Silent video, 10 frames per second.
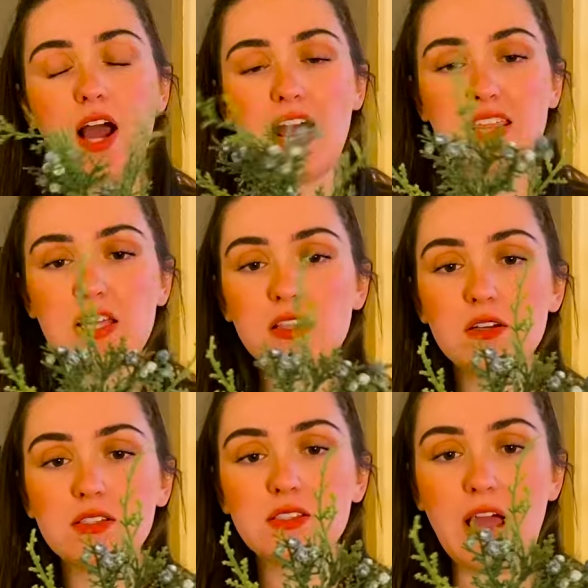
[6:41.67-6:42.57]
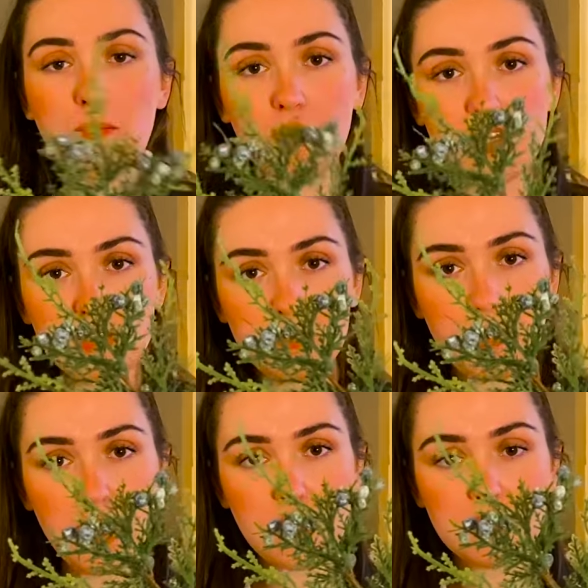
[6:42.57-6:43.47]
I think they're cypress
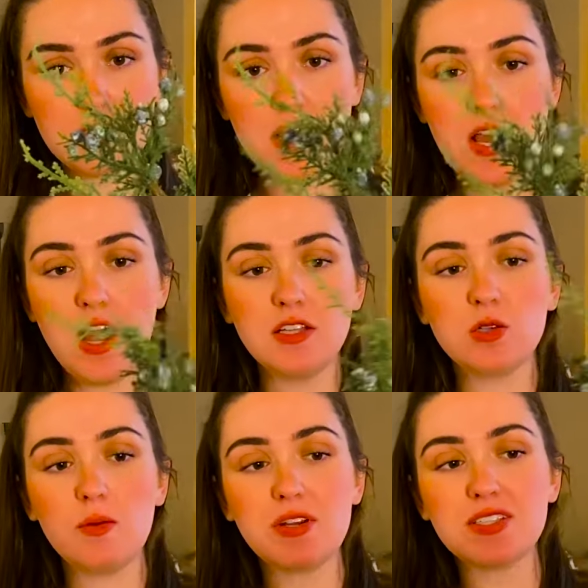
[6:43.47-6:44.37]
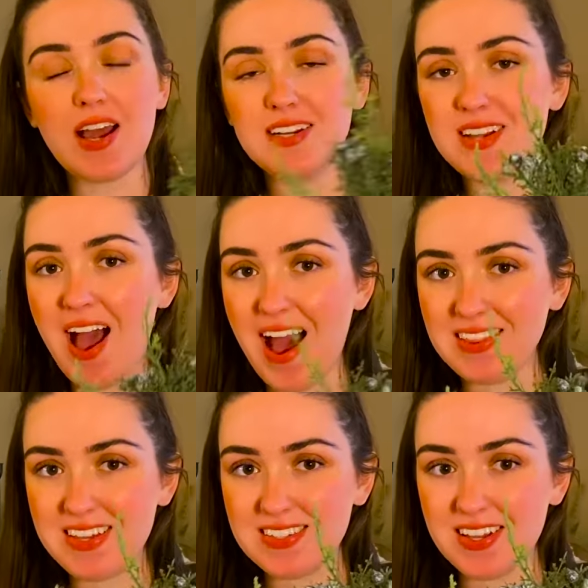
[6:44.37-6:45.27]
picks, and so I'm excited to
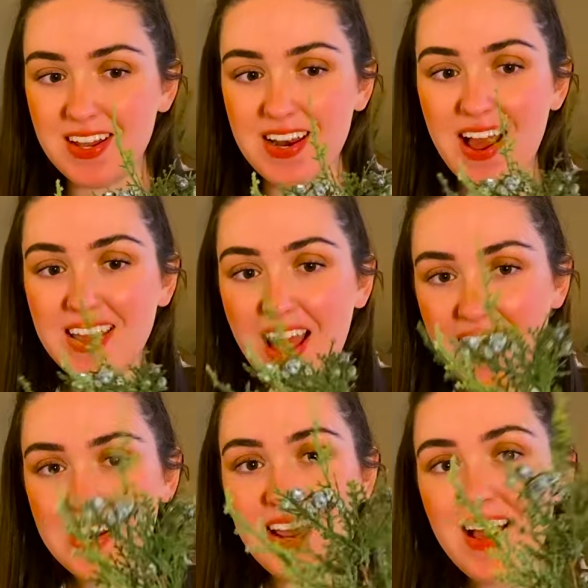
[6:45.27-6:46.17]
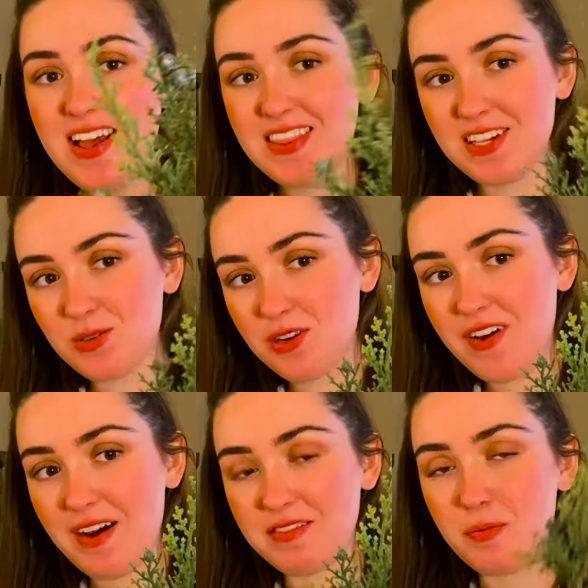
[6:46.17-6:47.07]
add these in. Again, they sort of
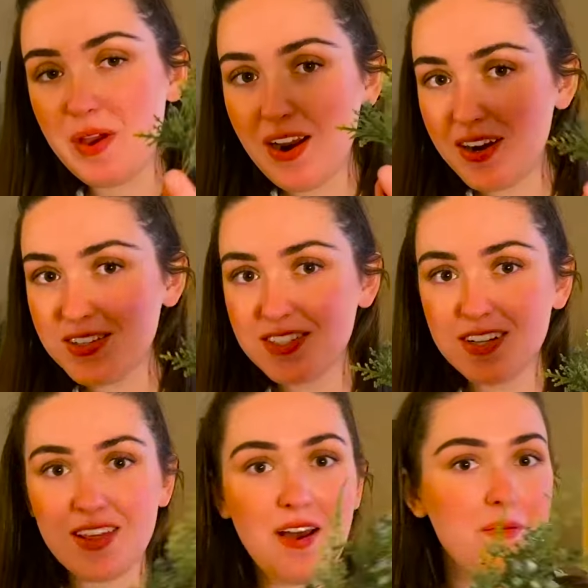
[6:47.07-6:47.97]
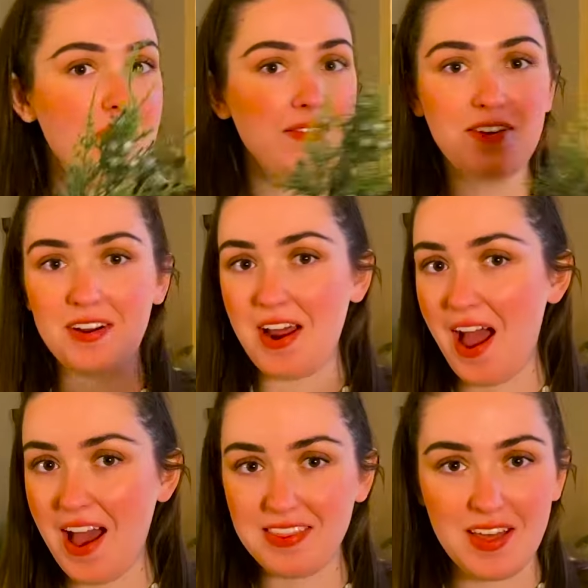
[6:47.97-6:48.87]
have the berries to them, and they're gonna
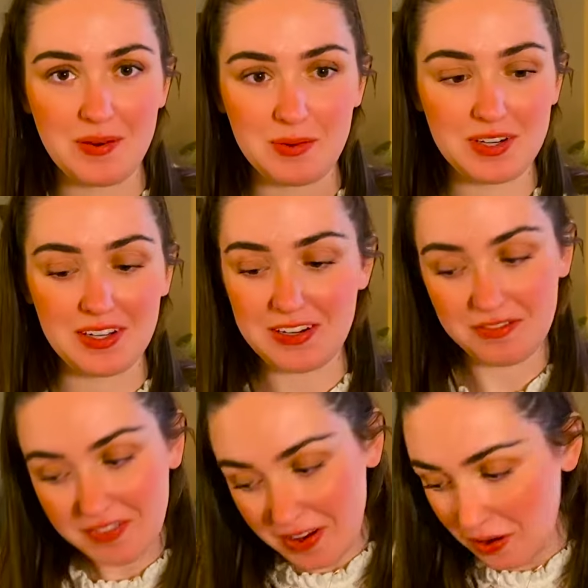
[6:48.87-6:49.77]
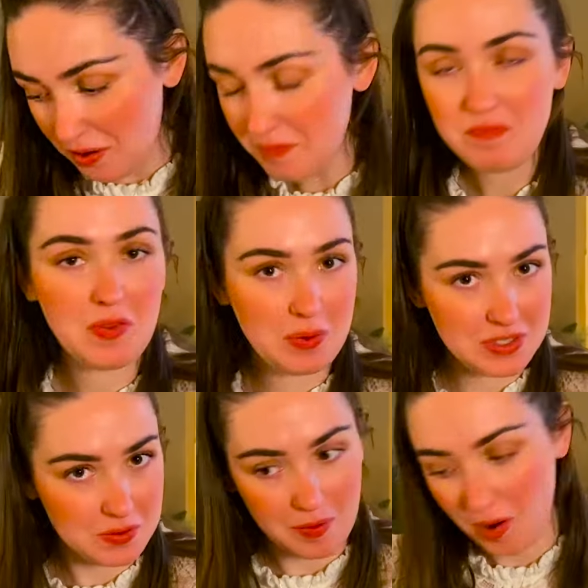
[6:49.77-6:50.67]
add that woodland feel,
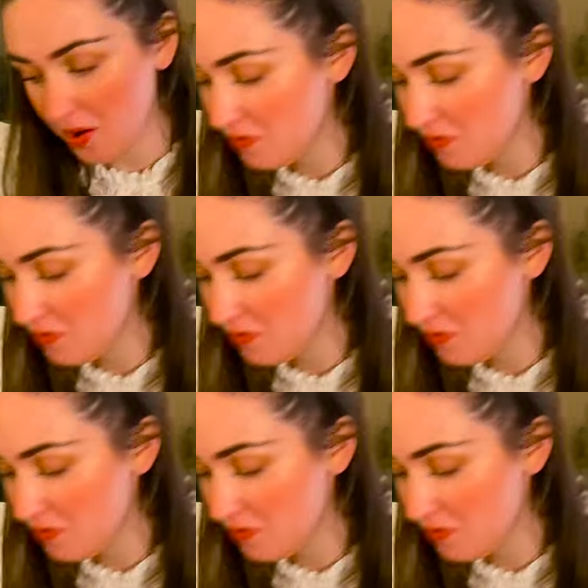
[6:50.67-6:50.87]
just what I'm going